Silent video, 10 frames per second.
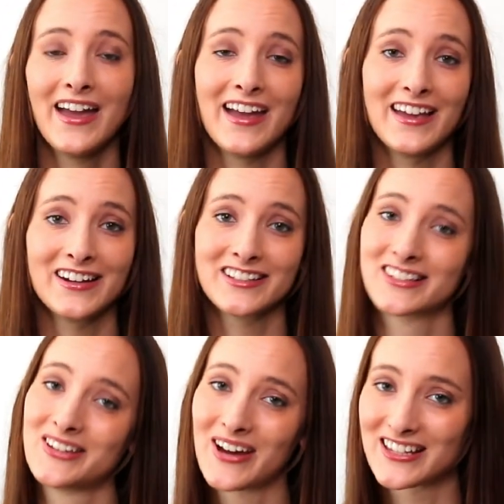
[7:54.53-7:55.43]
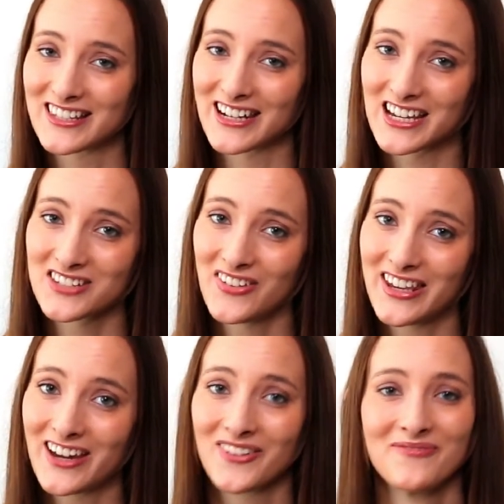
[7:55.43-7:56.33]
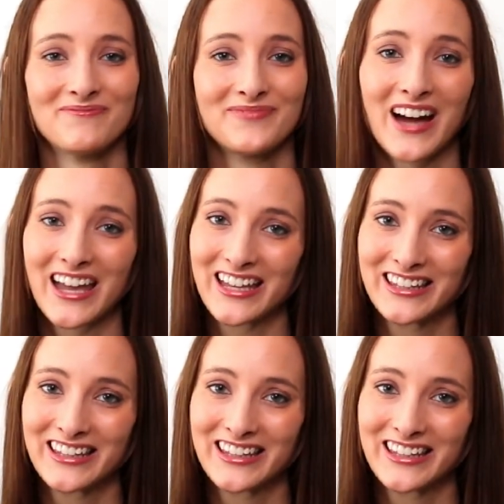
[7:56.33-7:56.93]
and I'll see you guys in the next video. Bye.